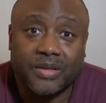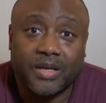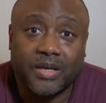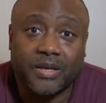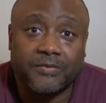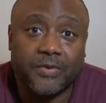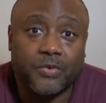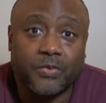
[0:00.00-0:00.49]

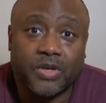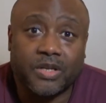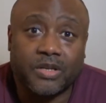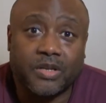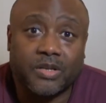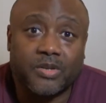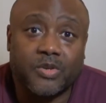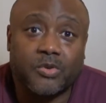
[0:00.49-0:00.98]
If you
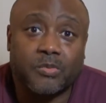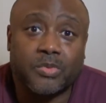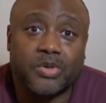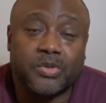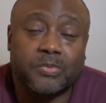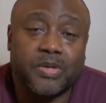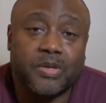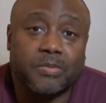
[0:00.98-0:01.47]
wanted the
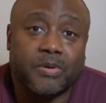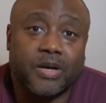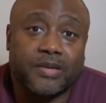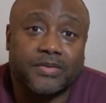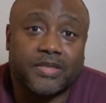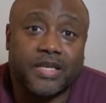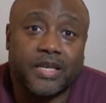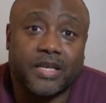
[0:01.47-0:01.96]
numerous people,
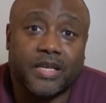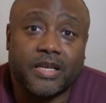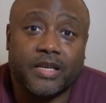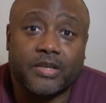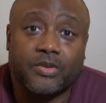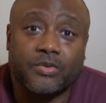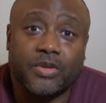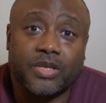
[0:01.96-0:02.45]
I've said,
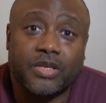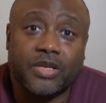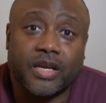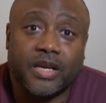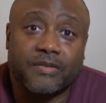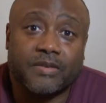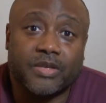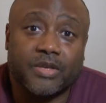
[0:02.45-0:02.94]
hey, you need
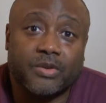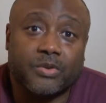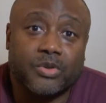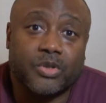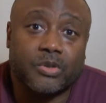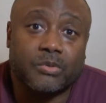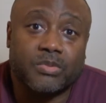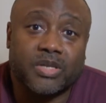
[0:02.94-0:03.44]
to have a
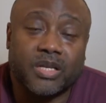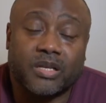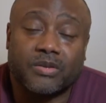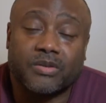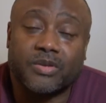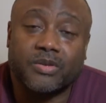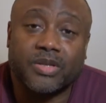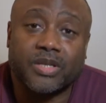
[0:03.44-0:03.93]
YouTube channel.
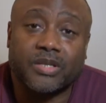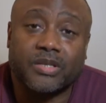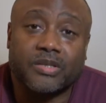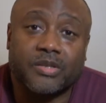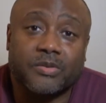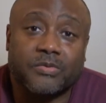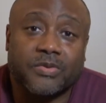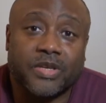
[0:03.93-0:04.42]
You need to
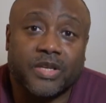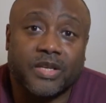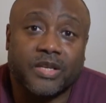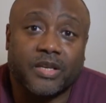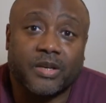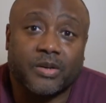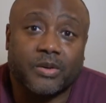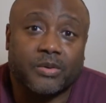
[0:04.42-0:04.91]
do
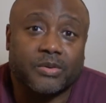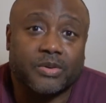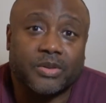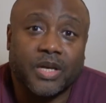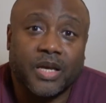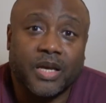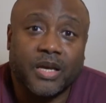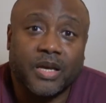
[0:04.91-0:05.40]
videos.
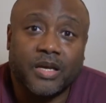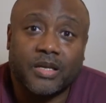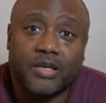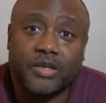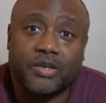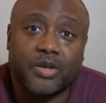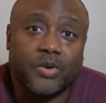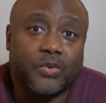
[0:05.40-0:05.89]

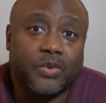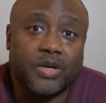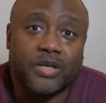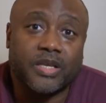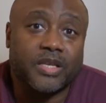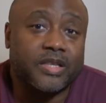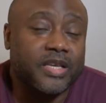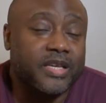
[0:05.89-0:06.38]
You know
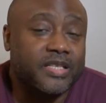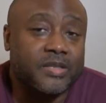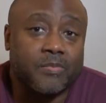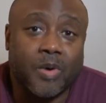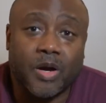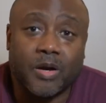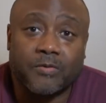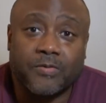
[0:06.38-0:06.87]
what? Get that
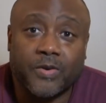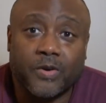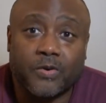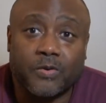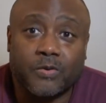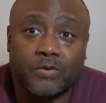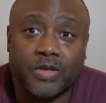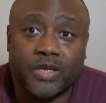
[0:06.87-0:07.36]

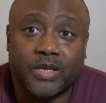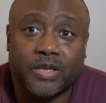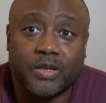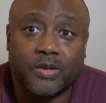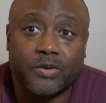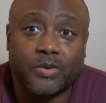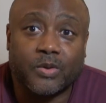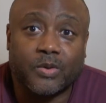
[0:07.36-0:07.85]
smartphone
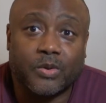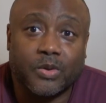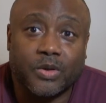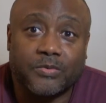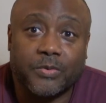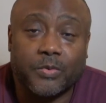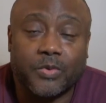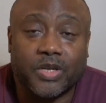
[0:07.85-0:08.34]
out, or
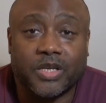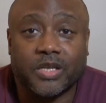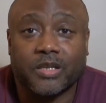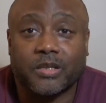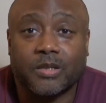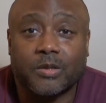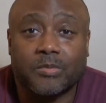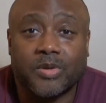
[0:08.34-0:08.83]
if you want to
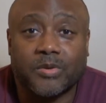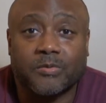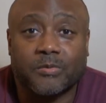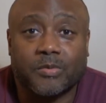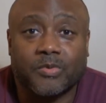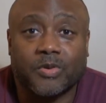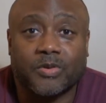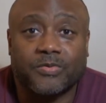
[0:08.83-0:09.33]
get a little
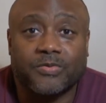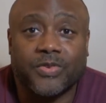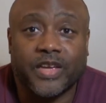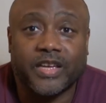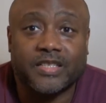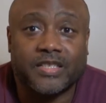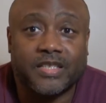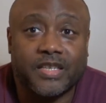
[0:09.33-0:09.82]
bit more
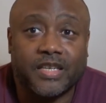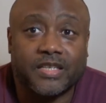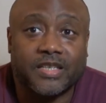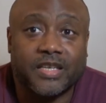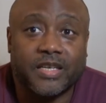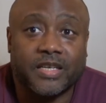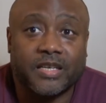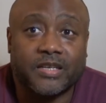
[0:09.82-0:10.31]
fancy, get
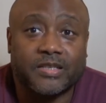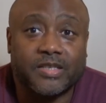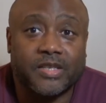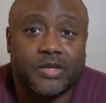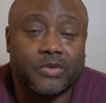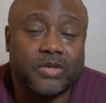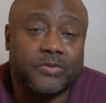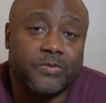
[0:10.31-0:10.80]
that uh,
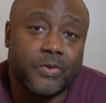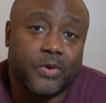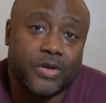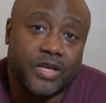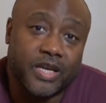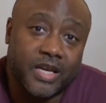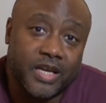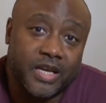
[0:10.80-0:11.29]
Sony four
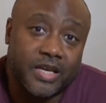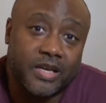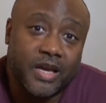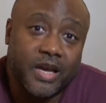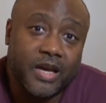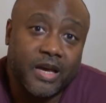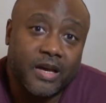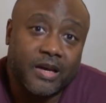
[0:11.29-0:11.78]
K.
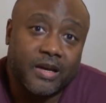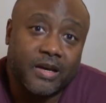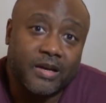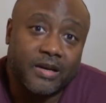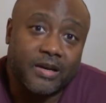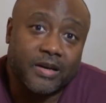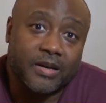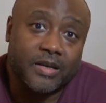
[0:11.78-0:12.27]

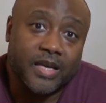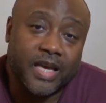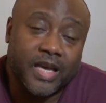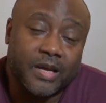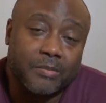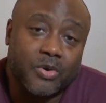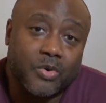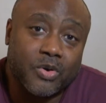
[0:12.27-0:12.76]
Uh,
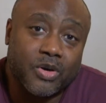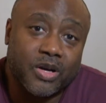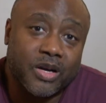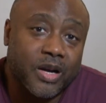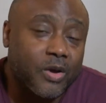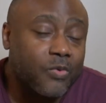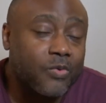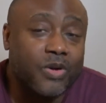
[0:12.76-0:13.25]

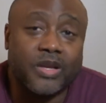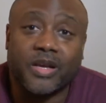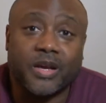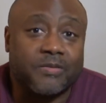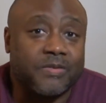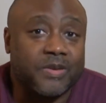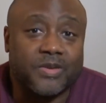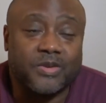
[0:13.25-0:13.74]
camcorder out,
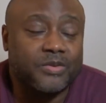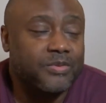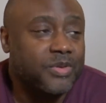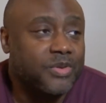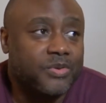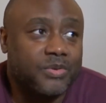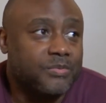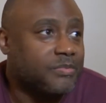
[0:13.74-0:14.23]
whatever. You
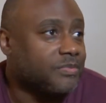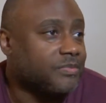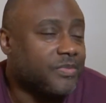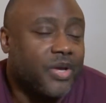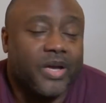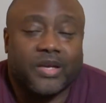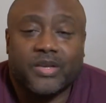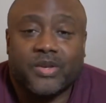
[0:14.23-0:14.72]
you can
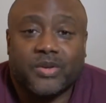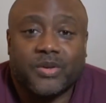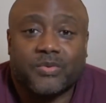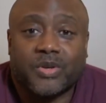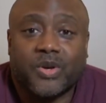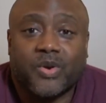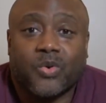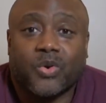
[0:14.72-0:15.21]
you can
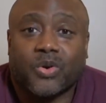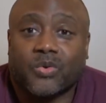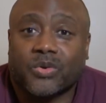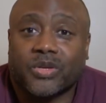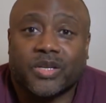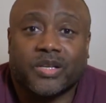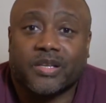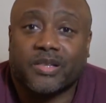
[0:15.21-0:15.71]
record
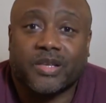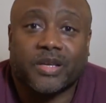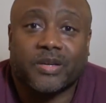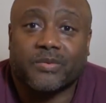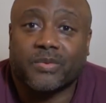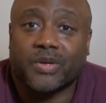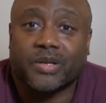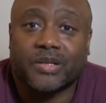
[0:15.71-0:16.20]
on
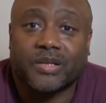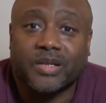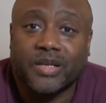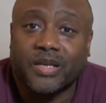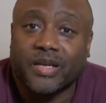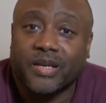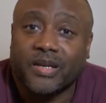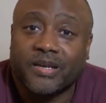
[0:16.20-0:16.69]
anything, really,
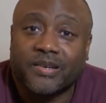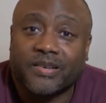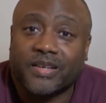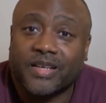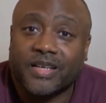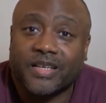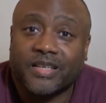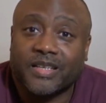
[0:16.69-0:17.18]

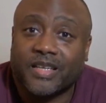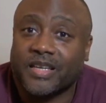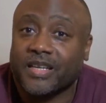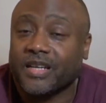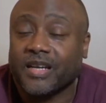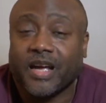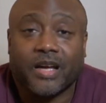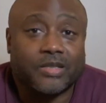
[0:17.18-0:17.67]
right? Get
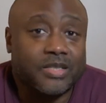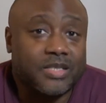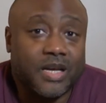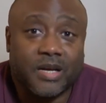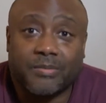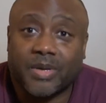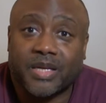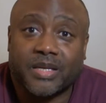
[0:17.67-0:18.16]
it out.
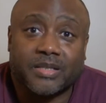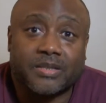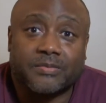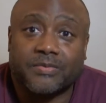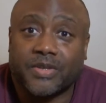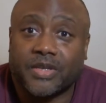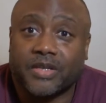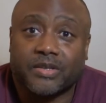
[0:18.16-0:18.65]
Start making
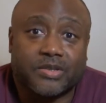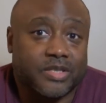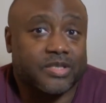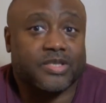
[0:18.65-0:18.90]
some videos.